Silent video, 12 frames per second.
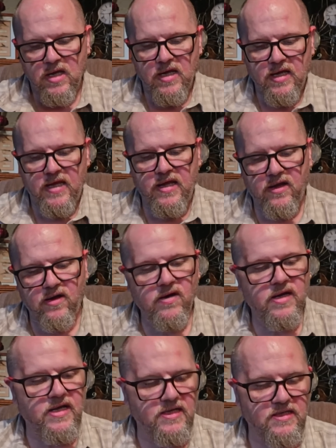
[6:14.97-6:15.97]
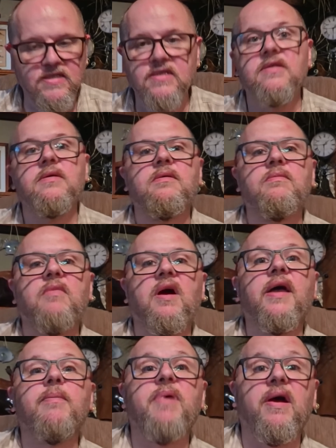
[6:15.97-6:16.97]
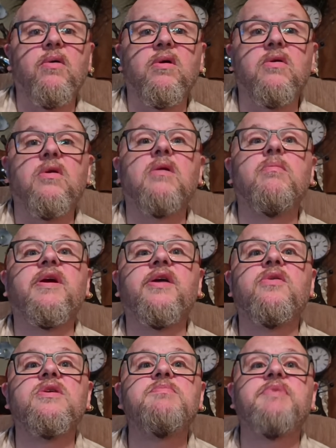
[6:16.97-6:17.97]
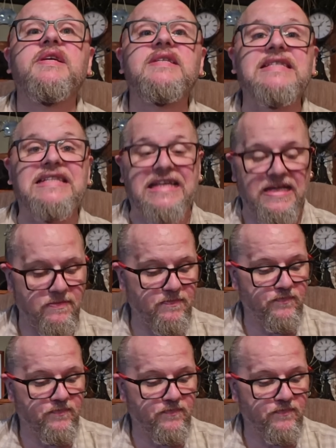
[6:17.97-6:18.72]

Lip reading: Here is my power cord, my USB-C.